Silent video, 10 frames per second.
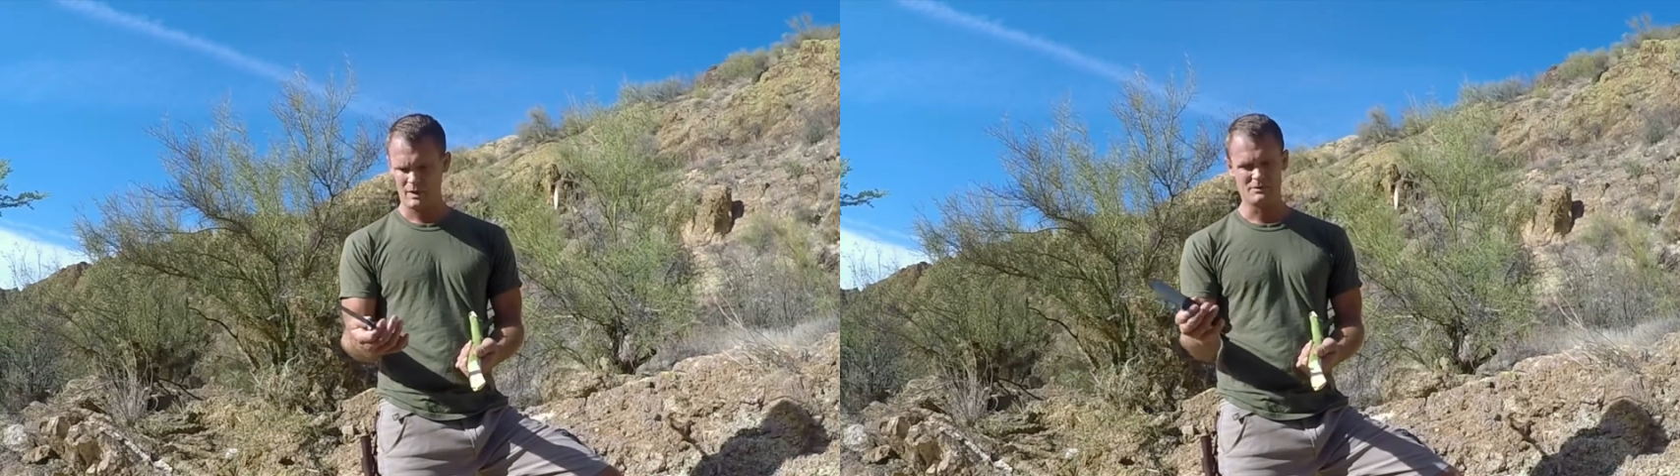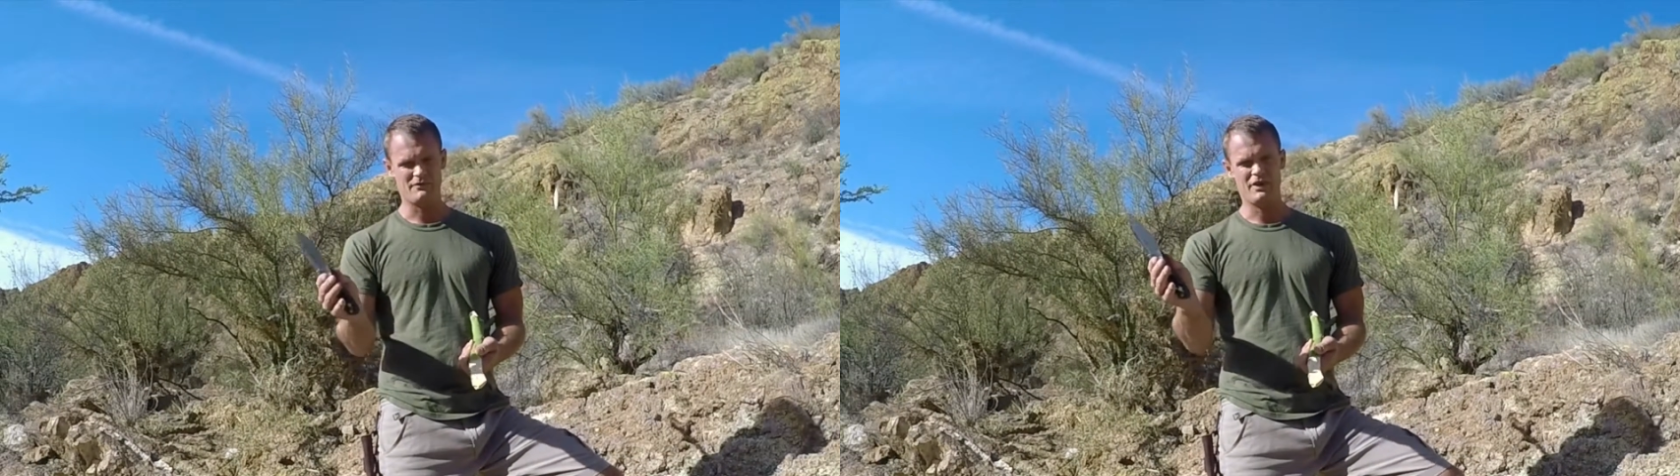
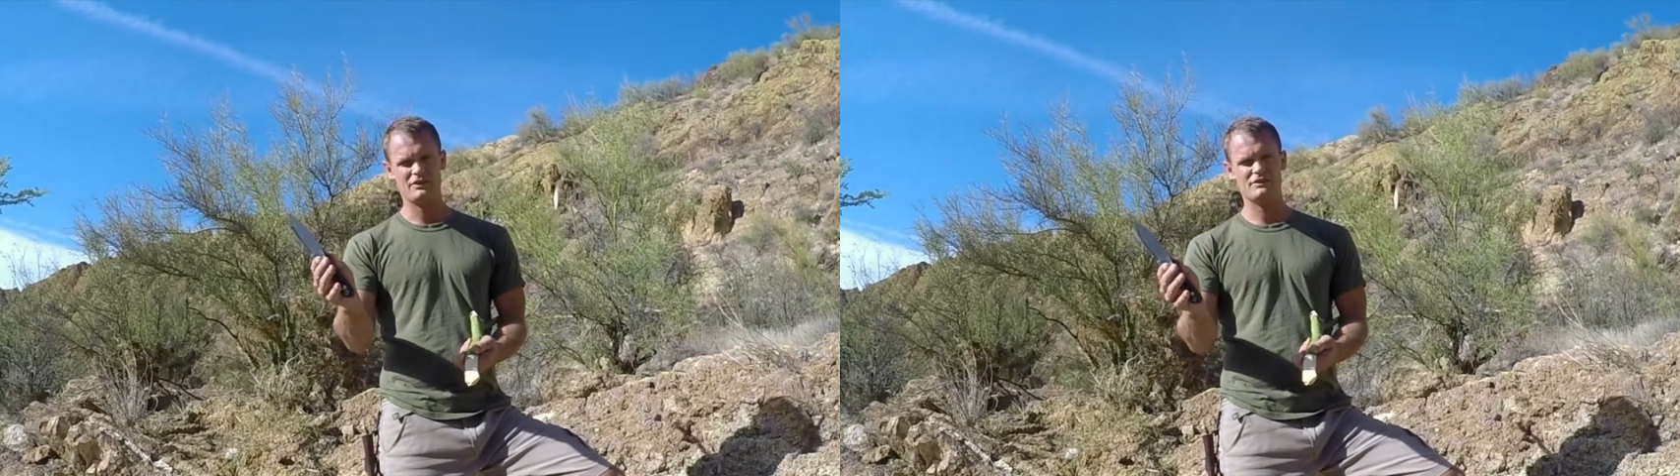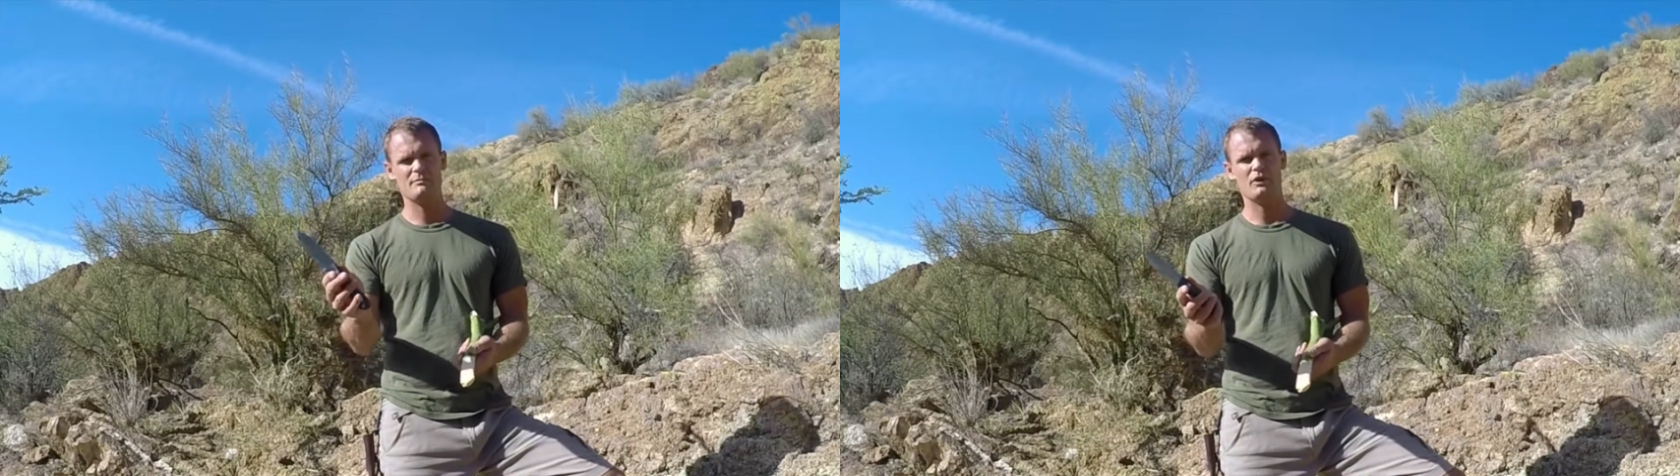It's a
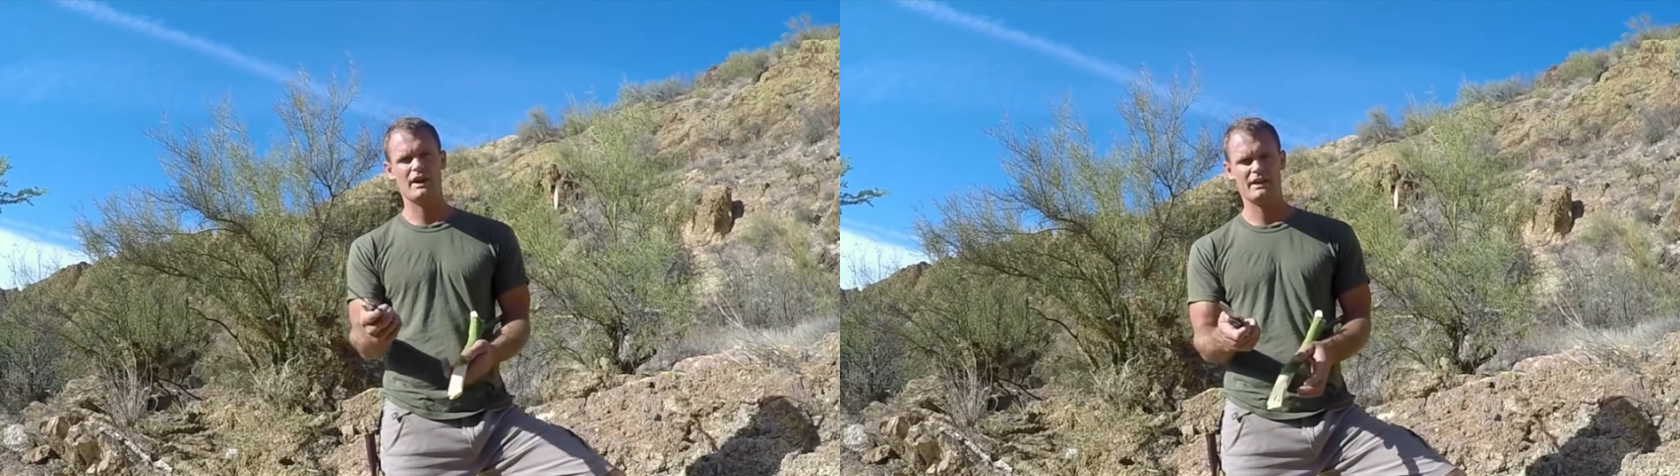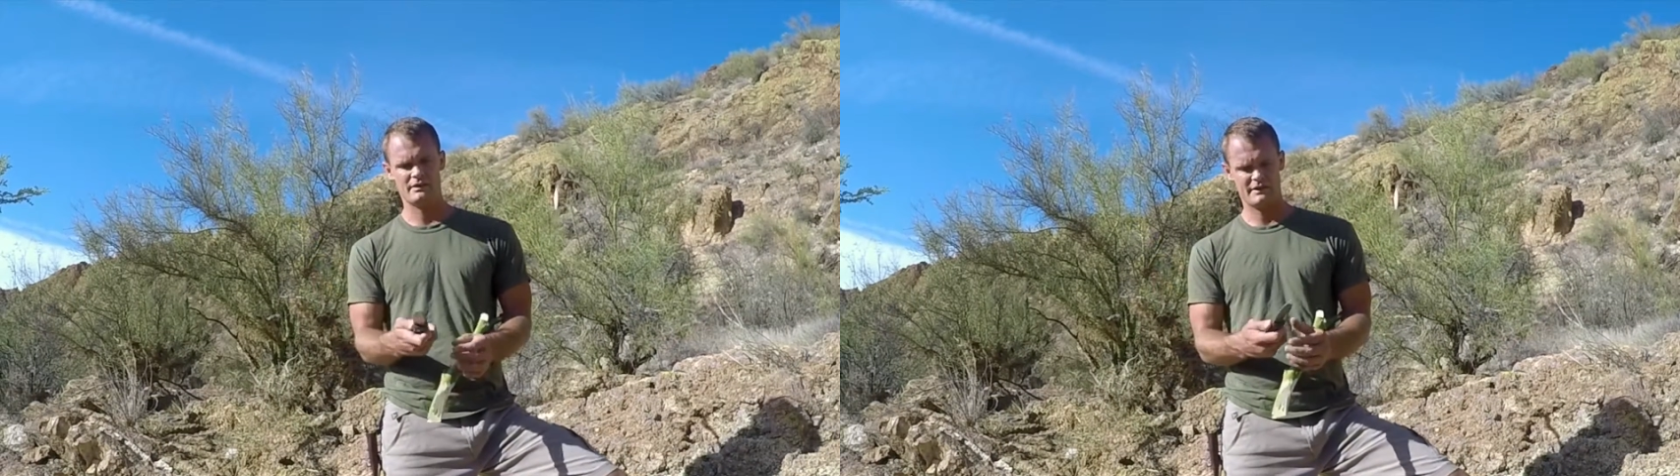very simple
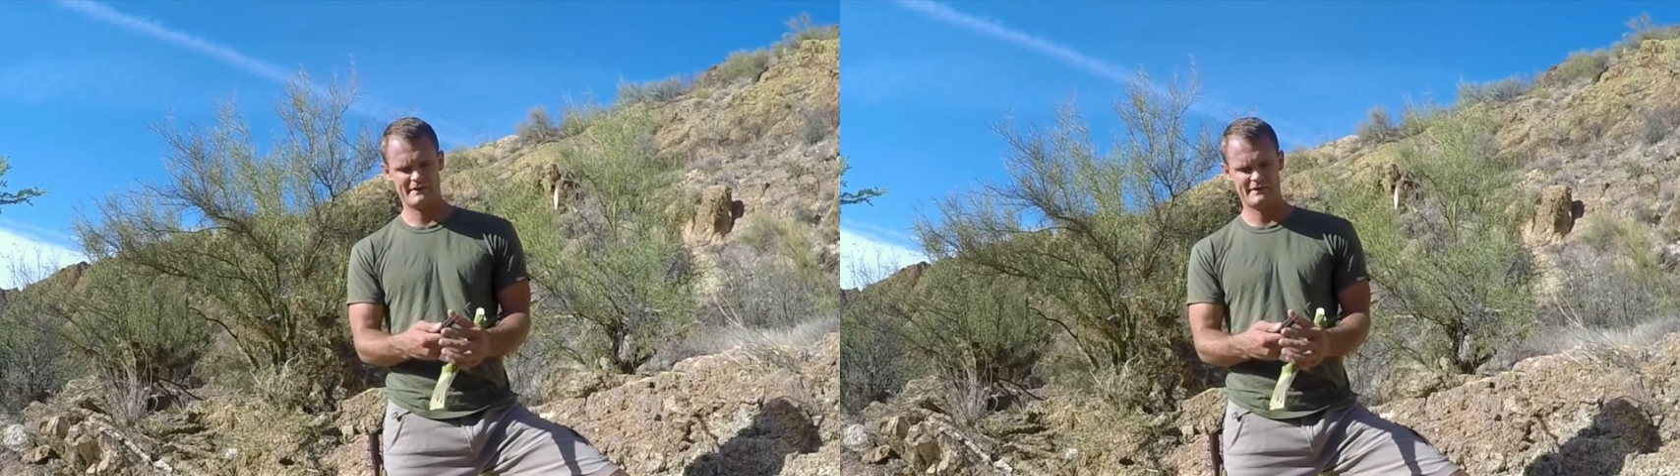handle